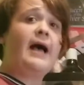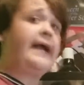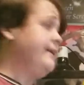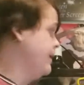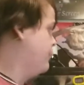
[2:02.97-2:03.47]

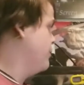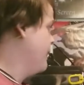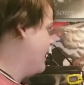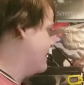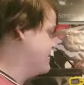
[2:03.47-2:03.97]
I need to put
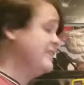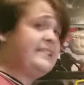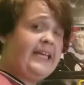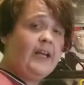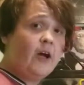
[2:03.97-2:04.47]
excess
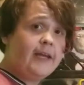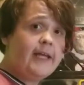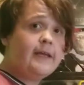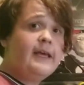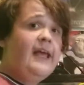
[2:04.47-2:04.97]
heat on it